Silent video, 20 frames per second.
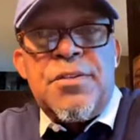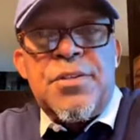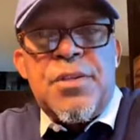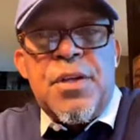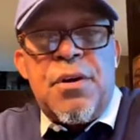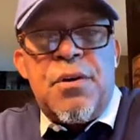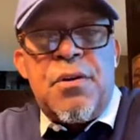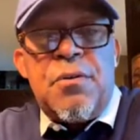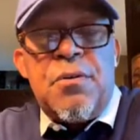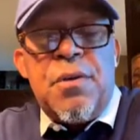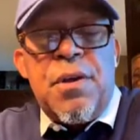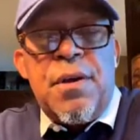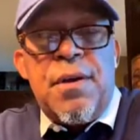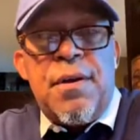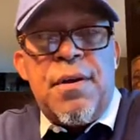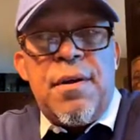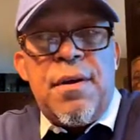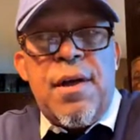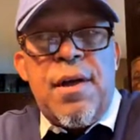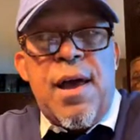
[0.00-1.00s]
So
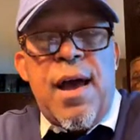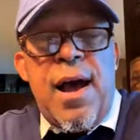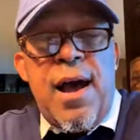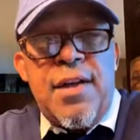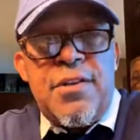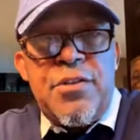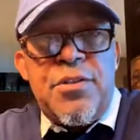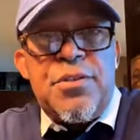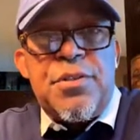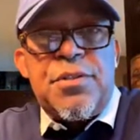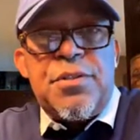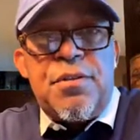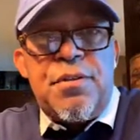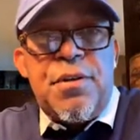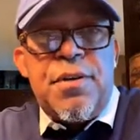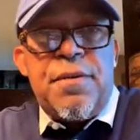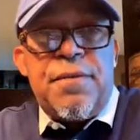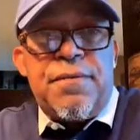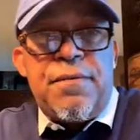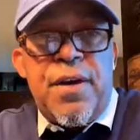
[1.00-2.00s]
how you store
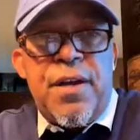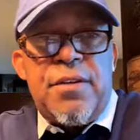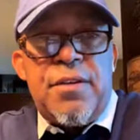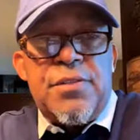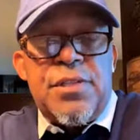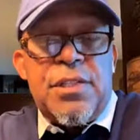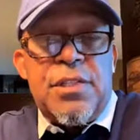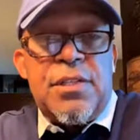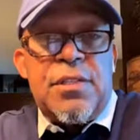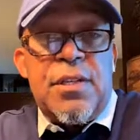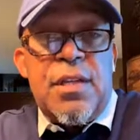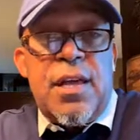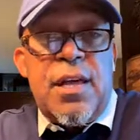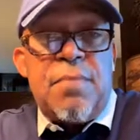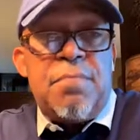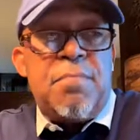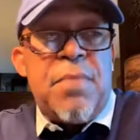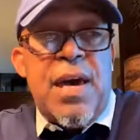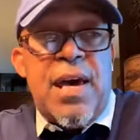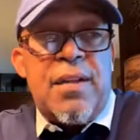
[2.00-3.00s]
your fragrances,
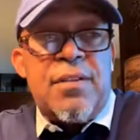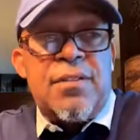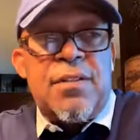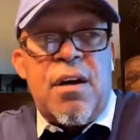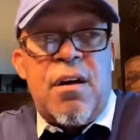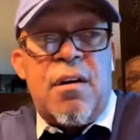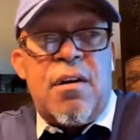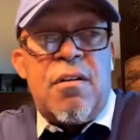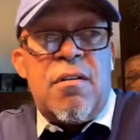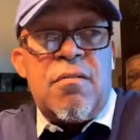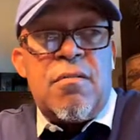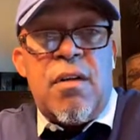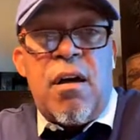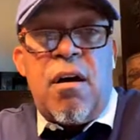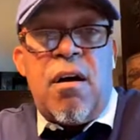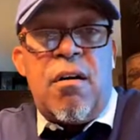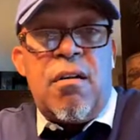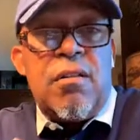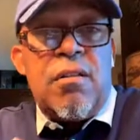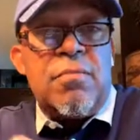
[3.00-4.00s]
it matters all
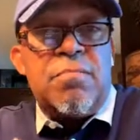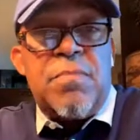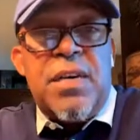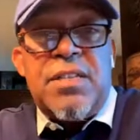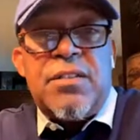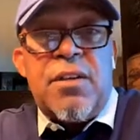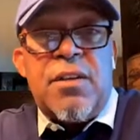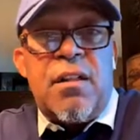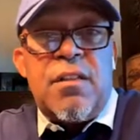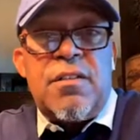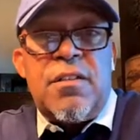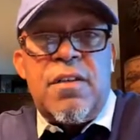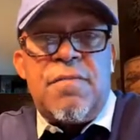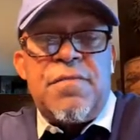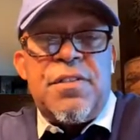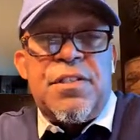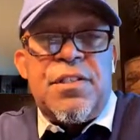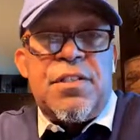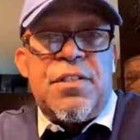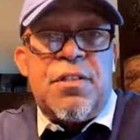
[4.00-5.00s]
it makes all the
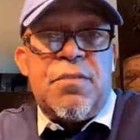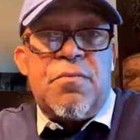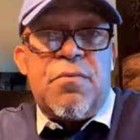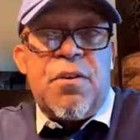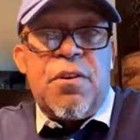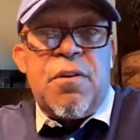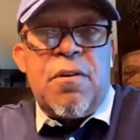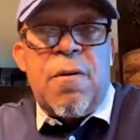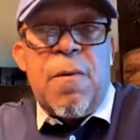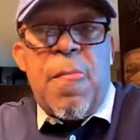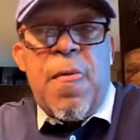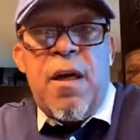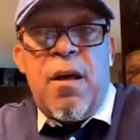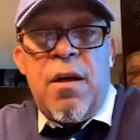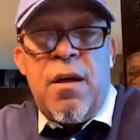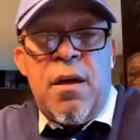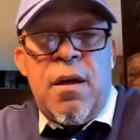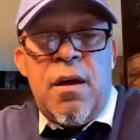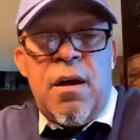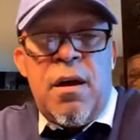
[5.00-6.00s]
difference in the world.
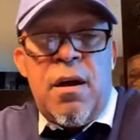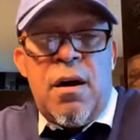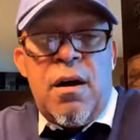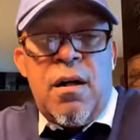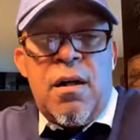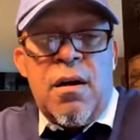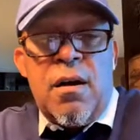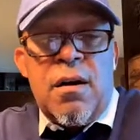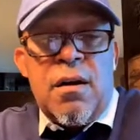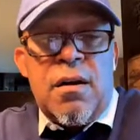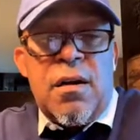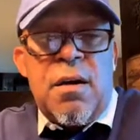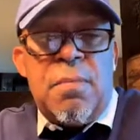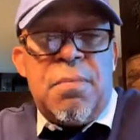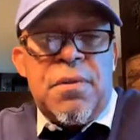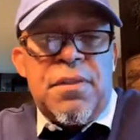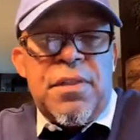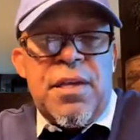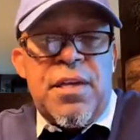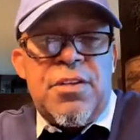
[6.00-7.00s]
A
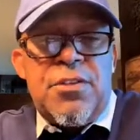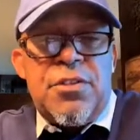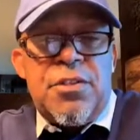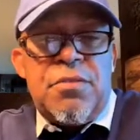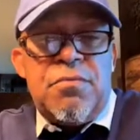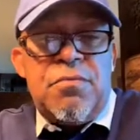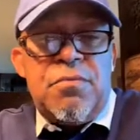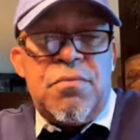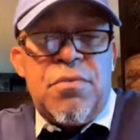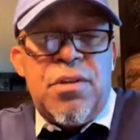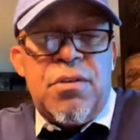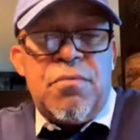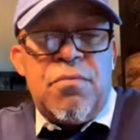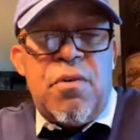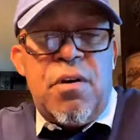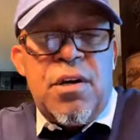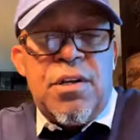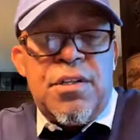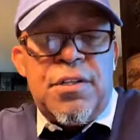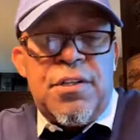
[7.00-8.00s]
couple of things you
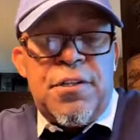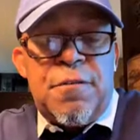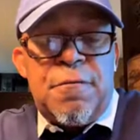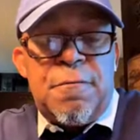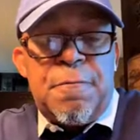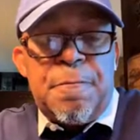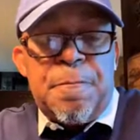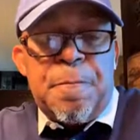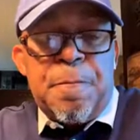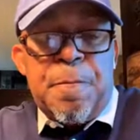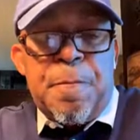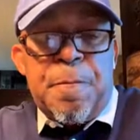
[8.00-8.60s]
want to do